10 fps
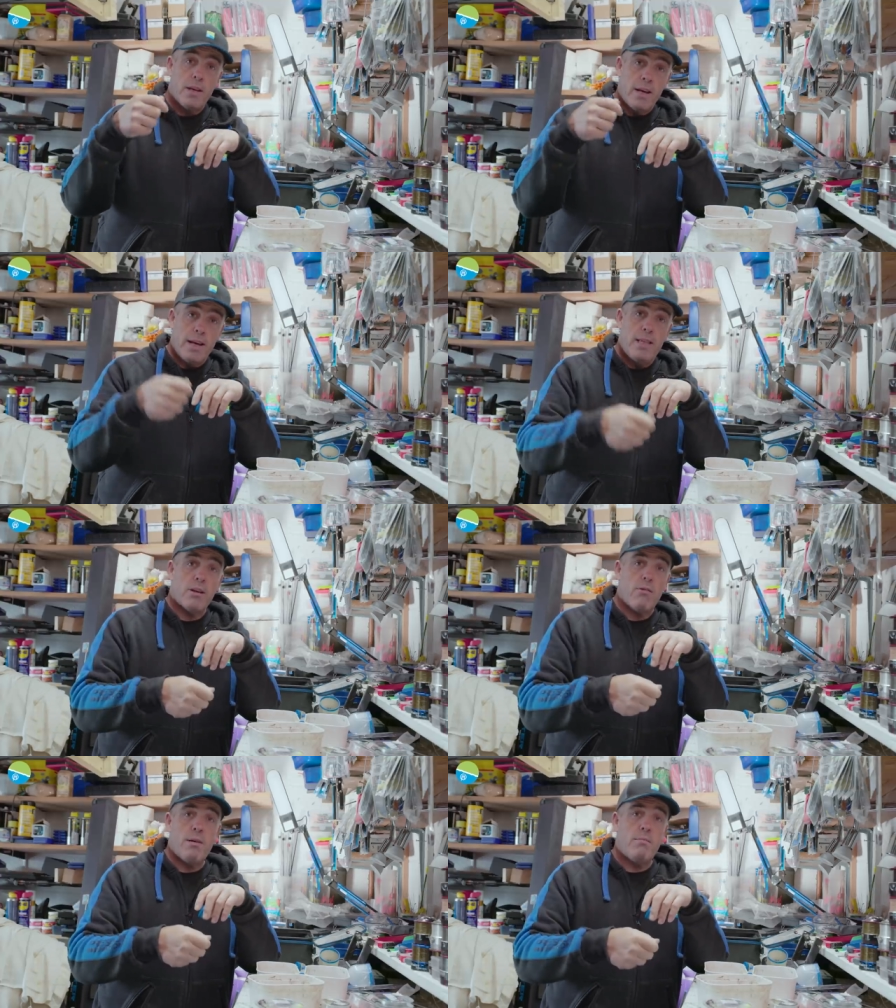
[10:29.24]
in the
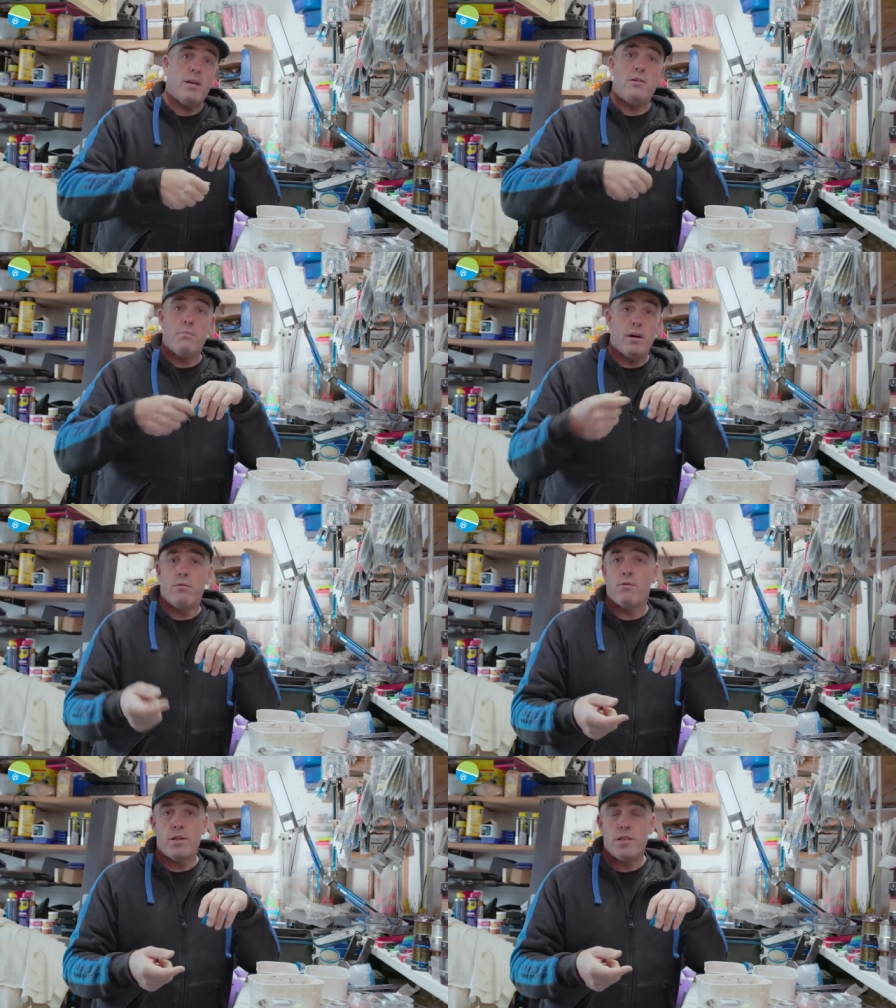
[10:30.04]
ground bait. You might have
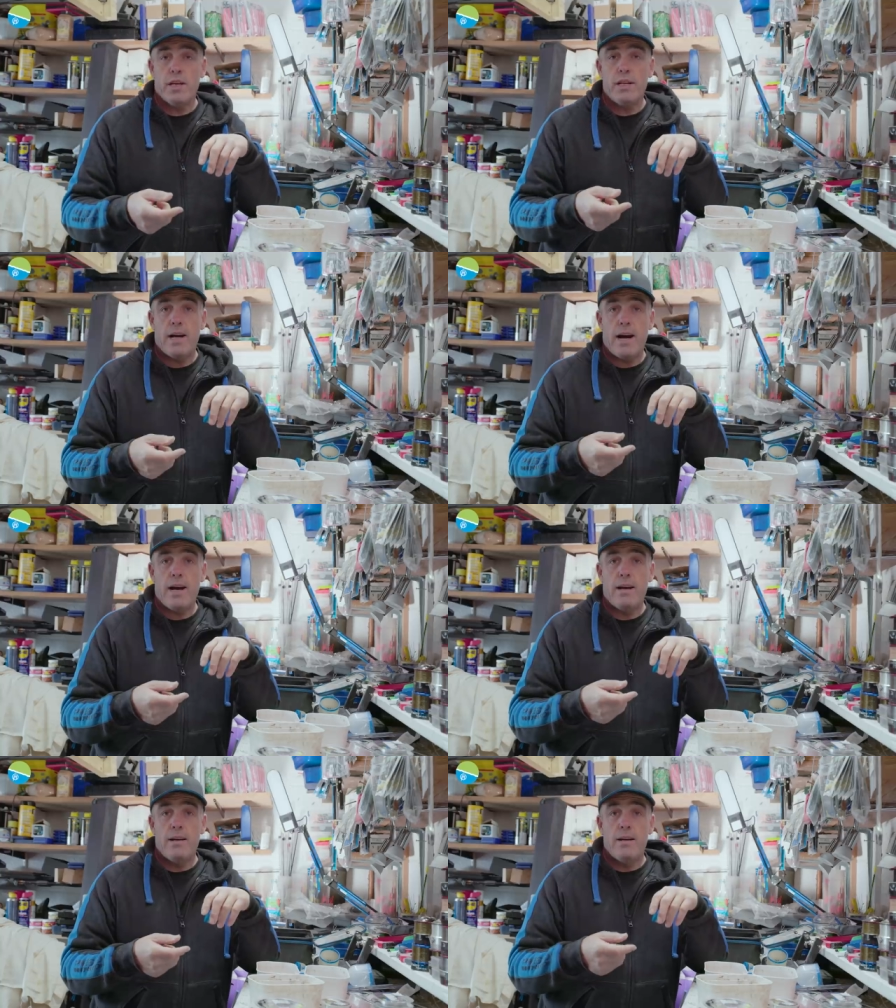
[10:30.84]
already seen that.
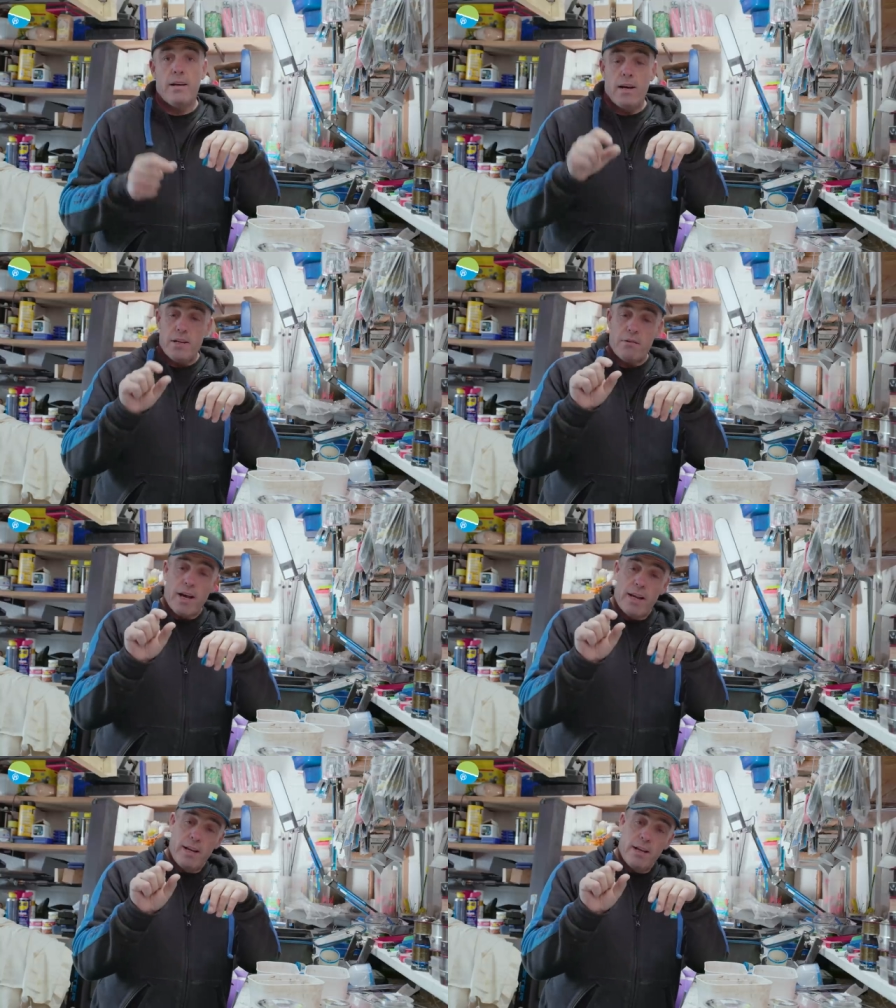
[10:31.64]
And you
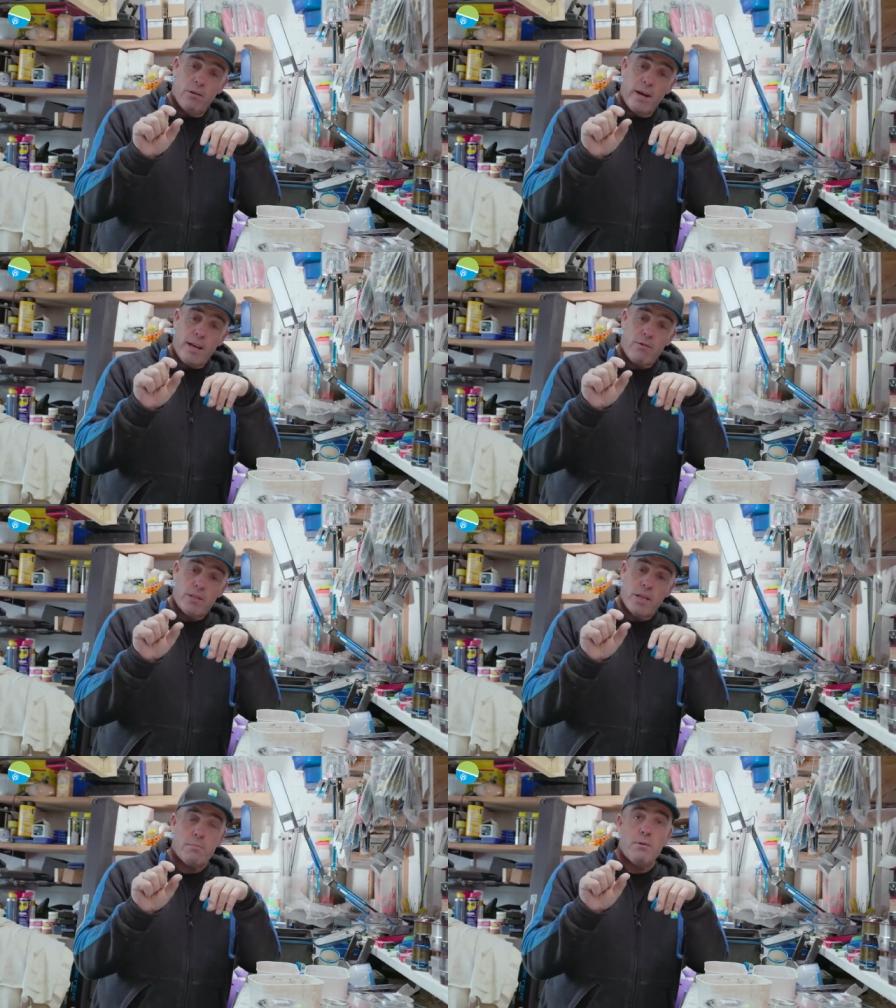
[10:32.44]
get a little 8 or
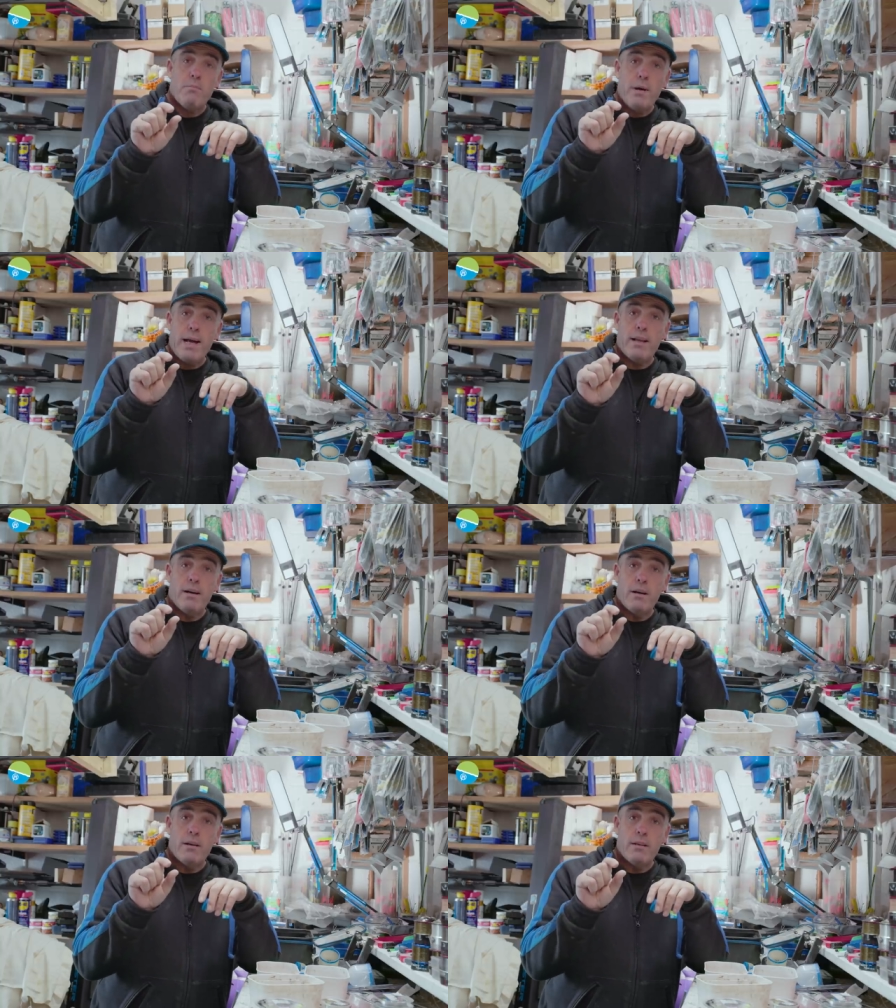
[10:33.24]
6mm pellet
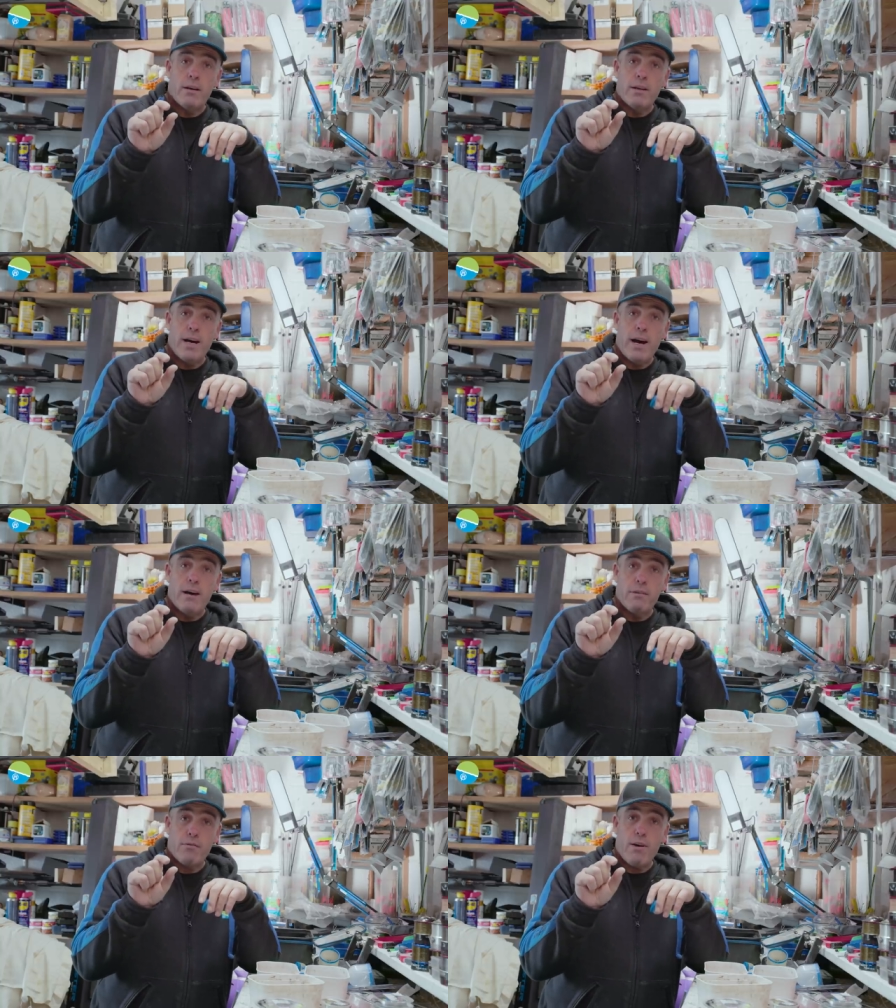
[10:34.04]
like that
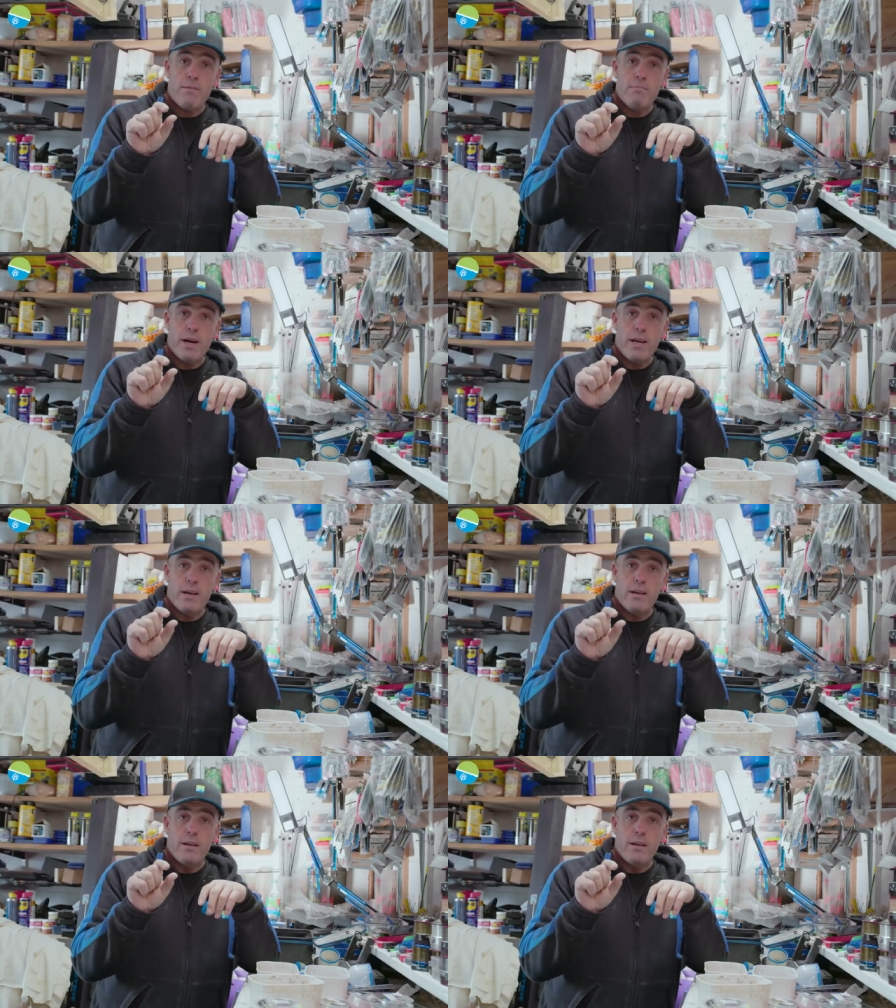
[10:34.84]
of ground bait.